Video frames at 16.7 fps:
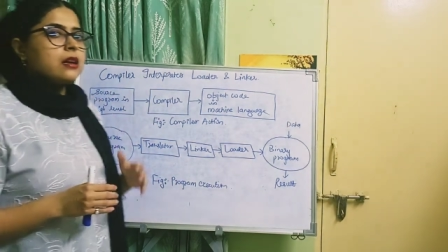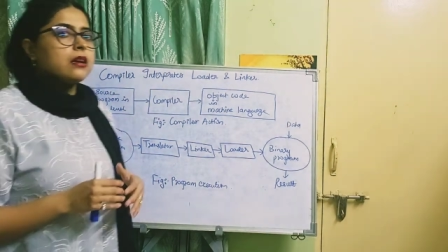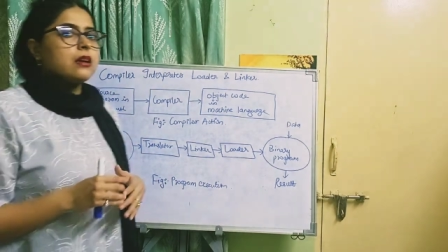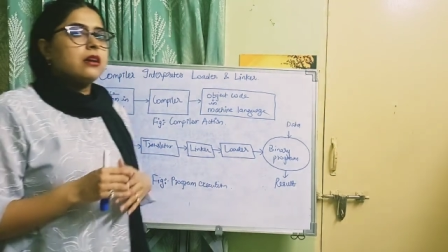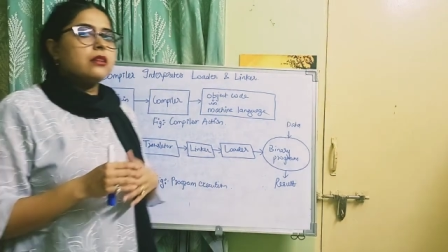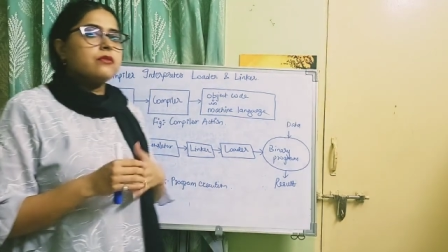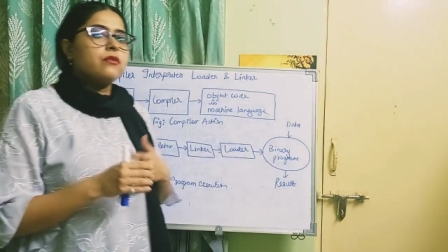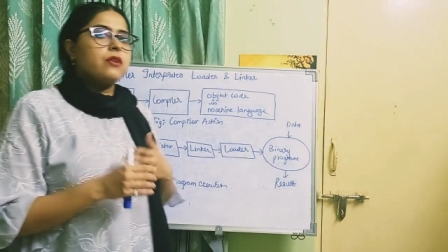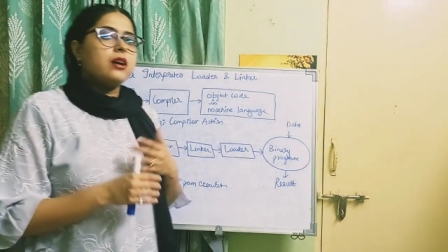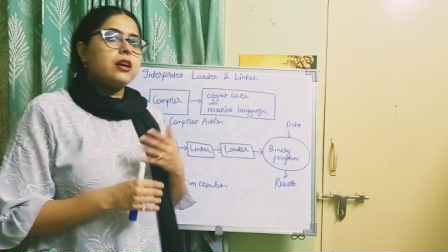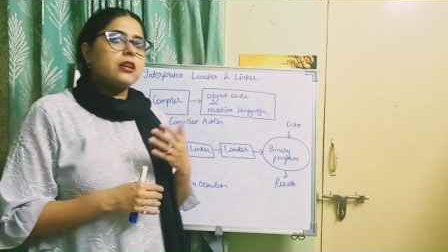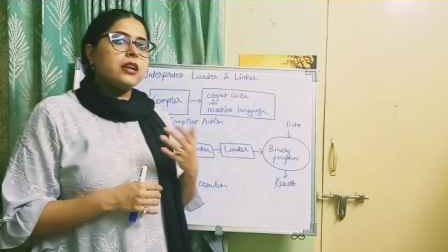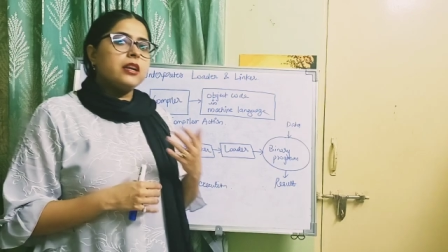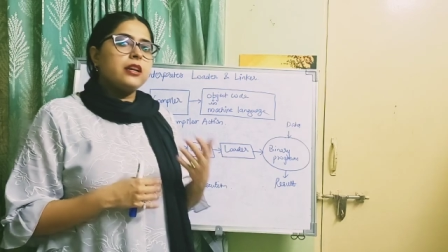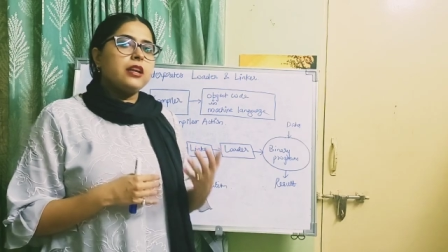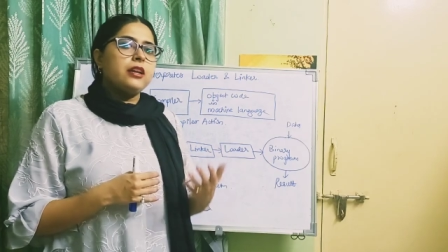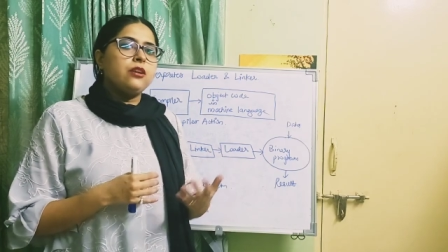
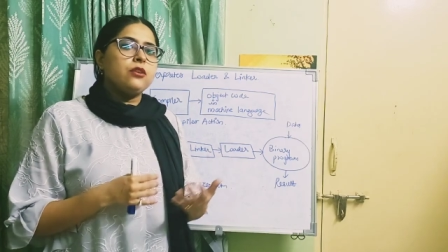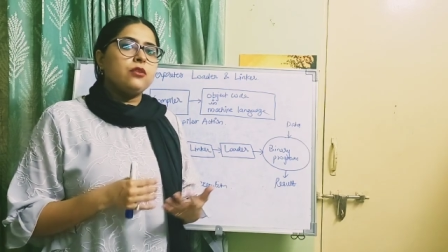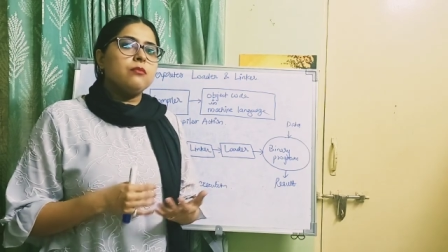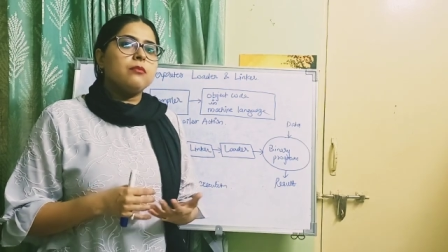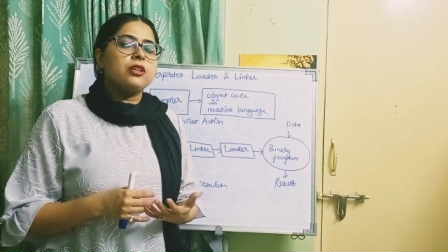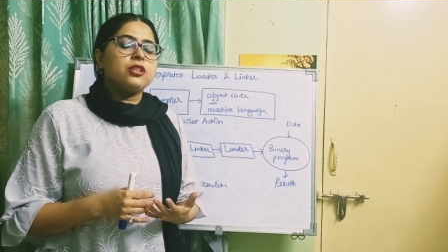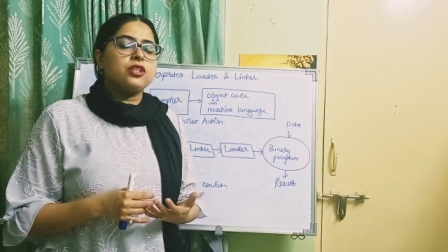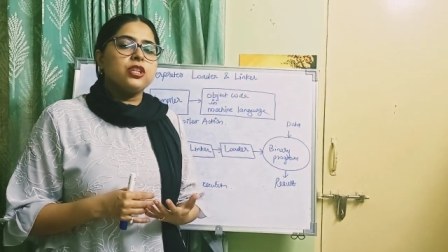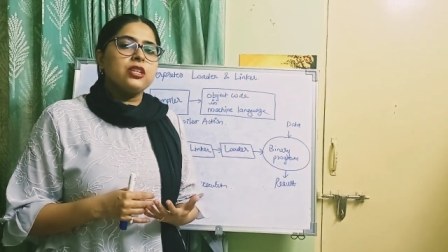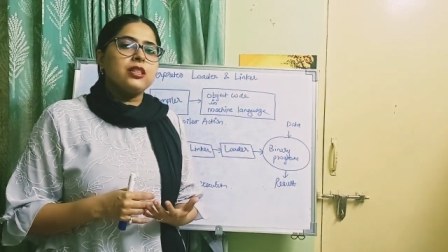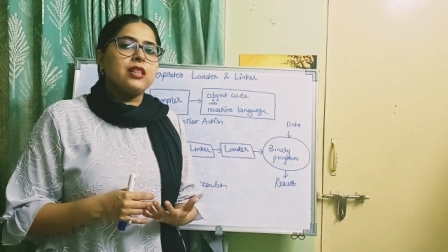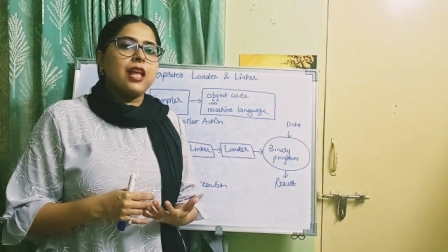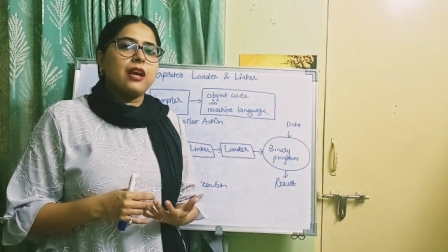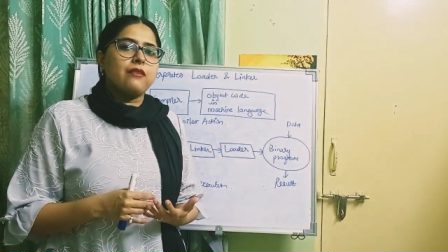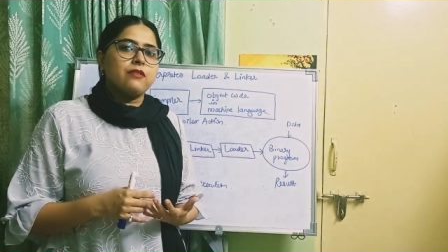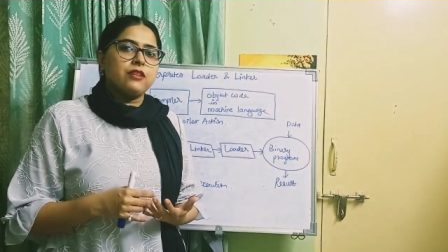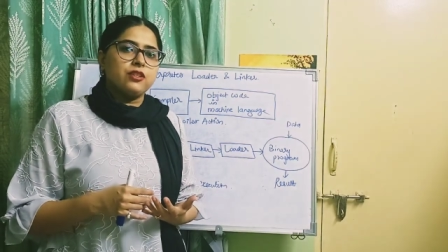converted into machine
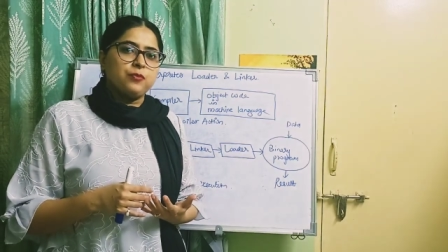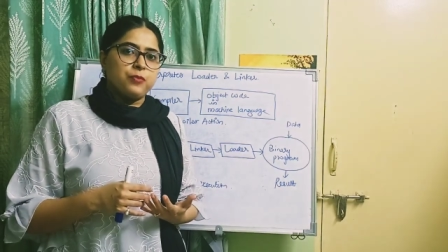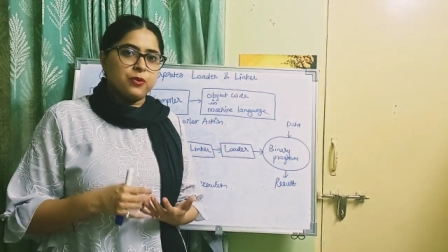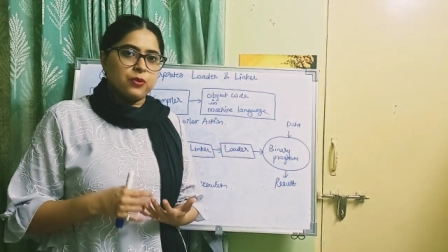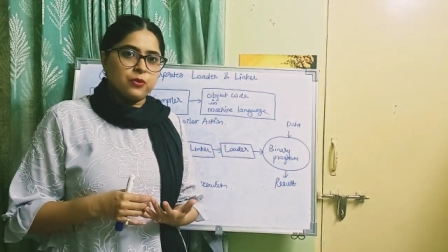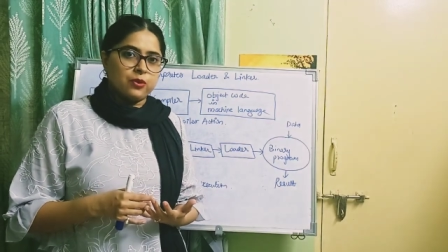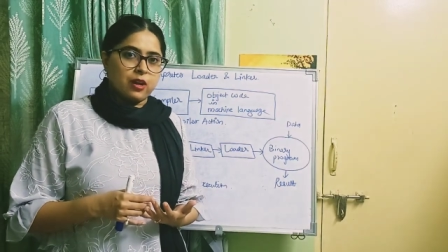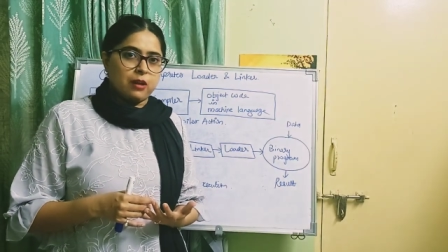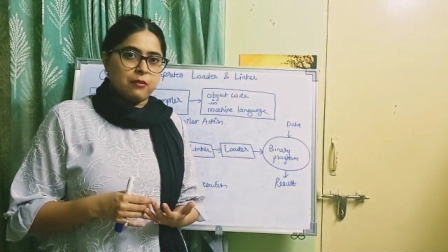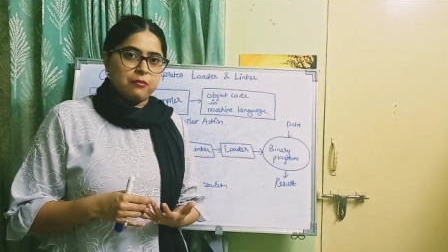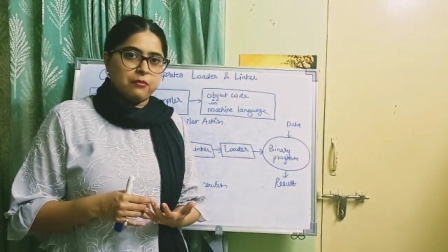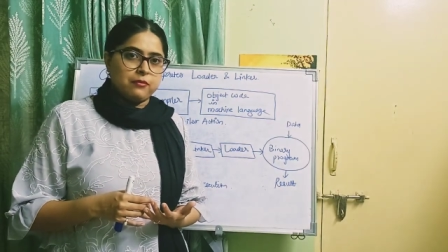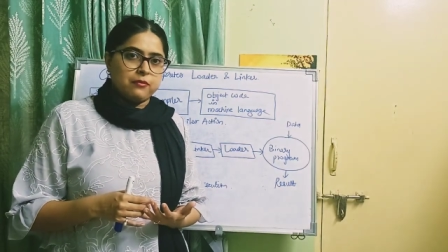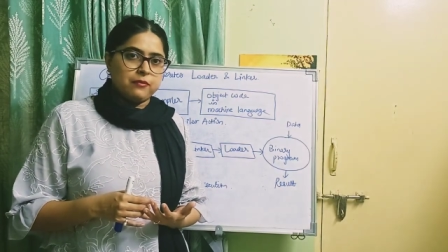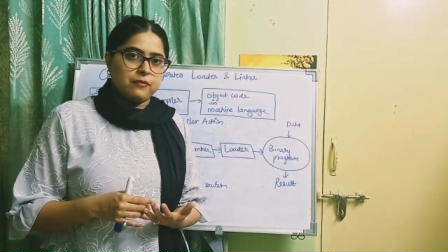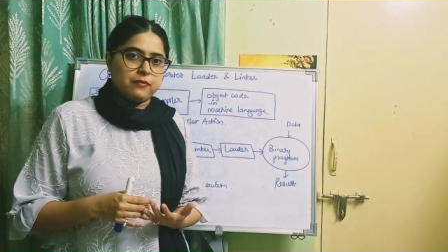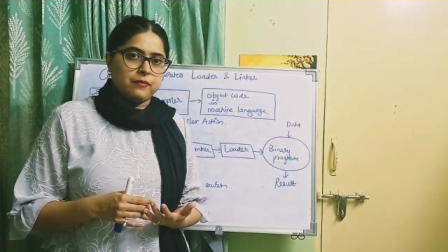language program
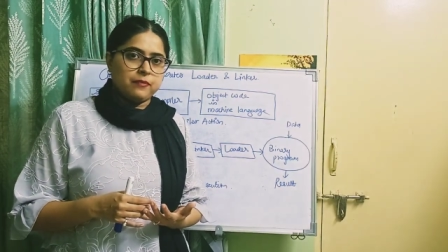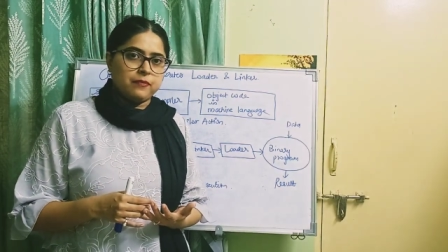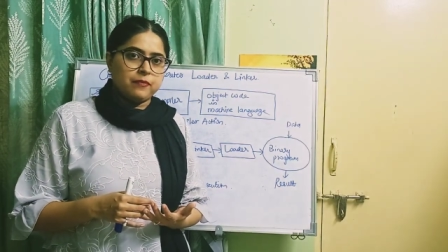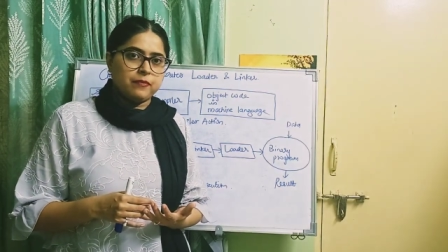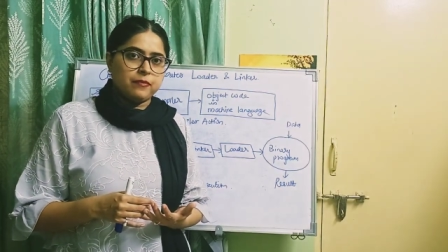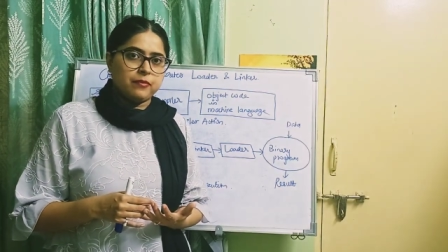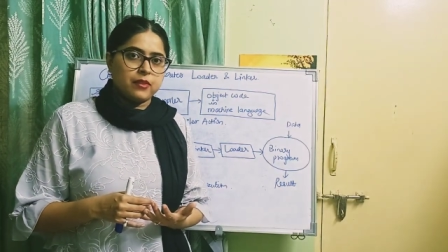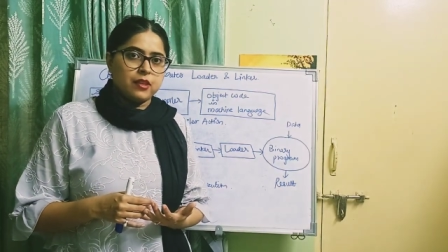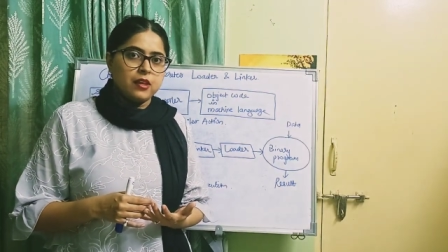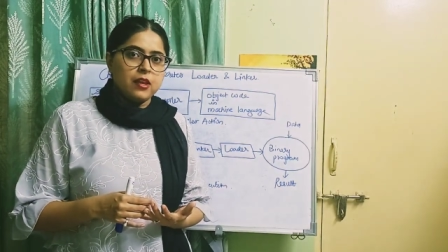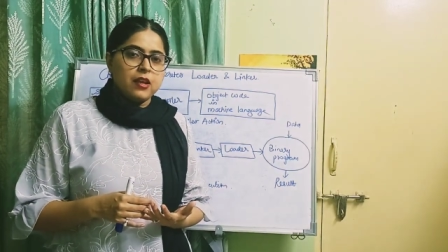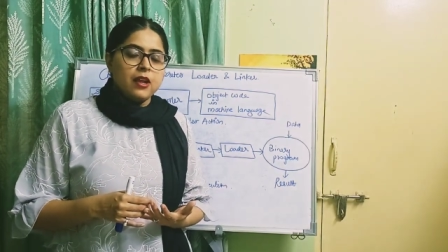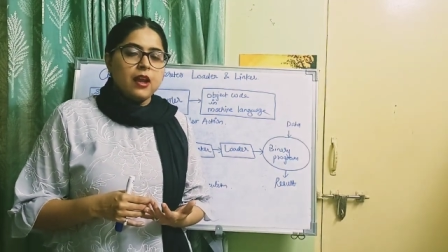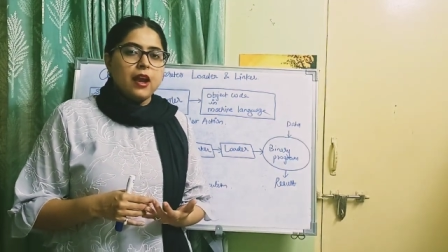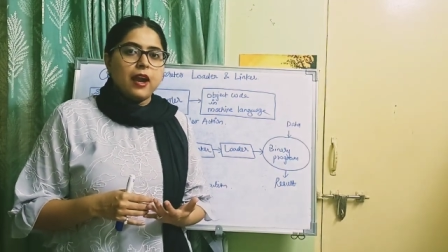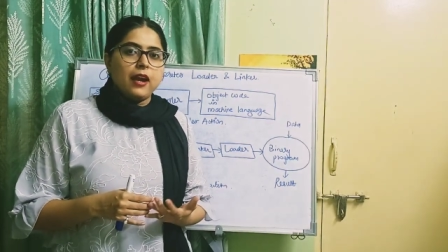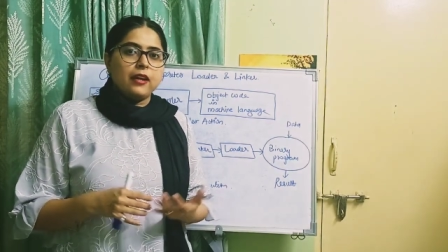
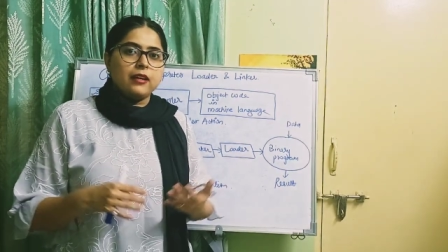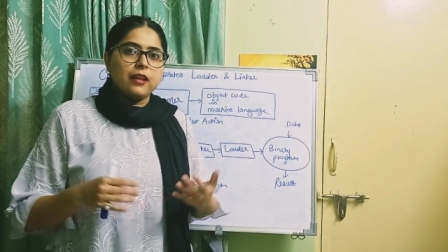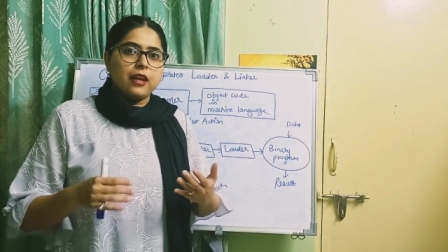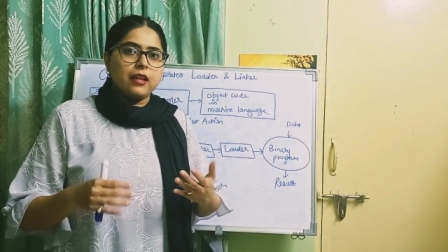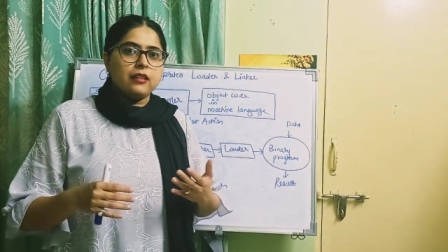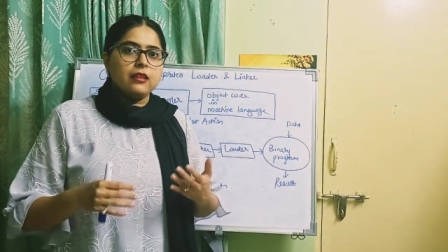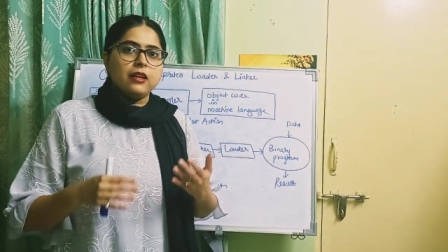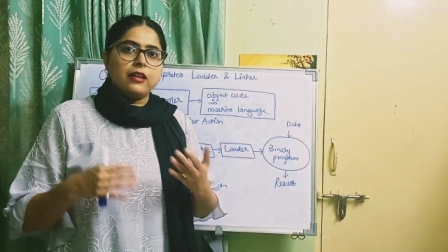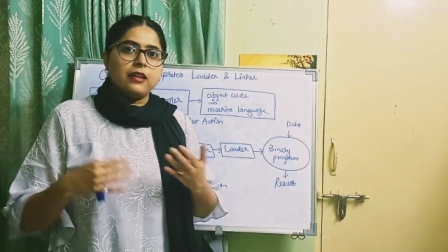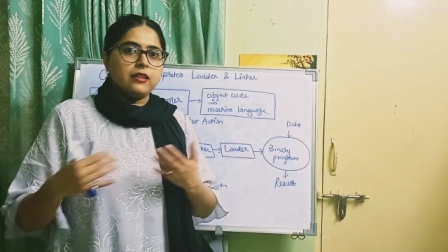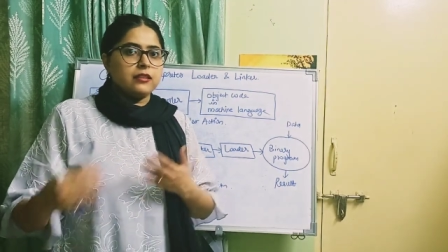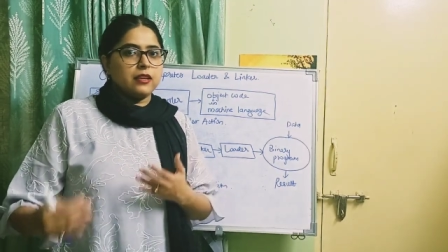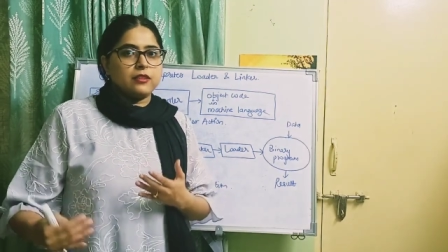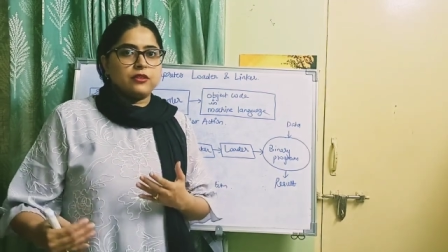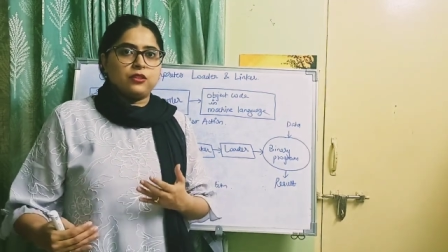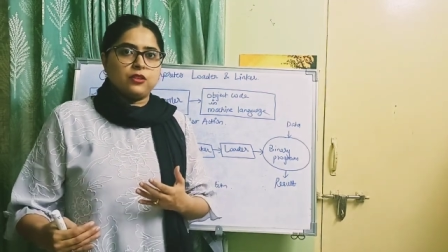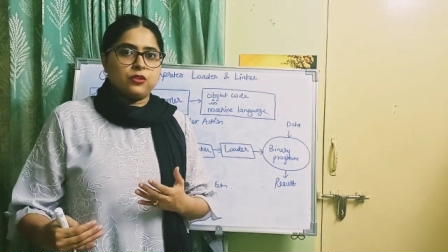and then it is
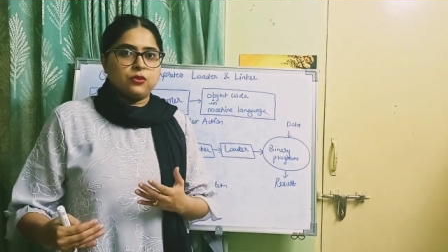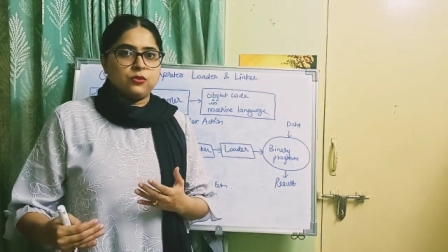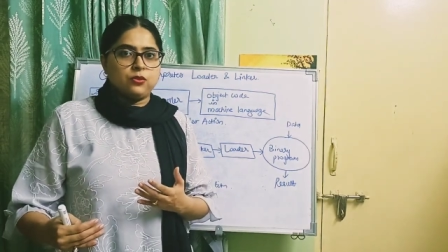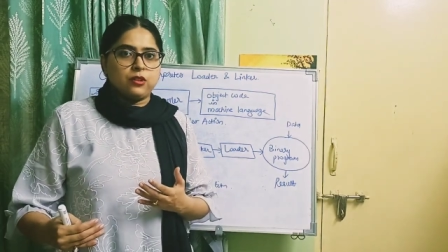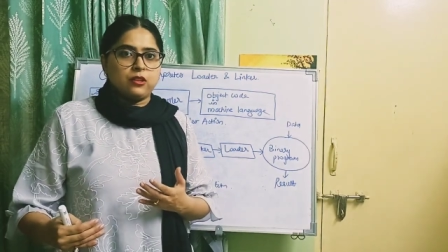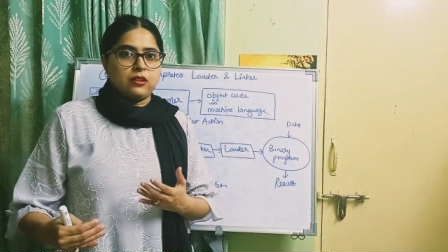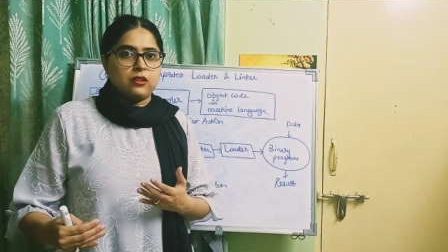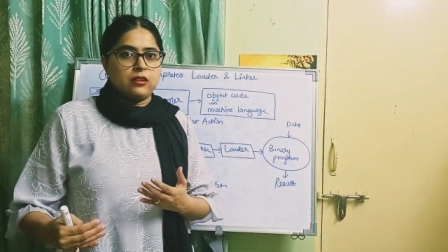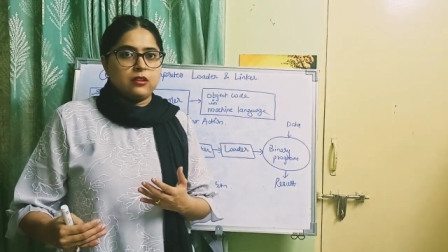executed.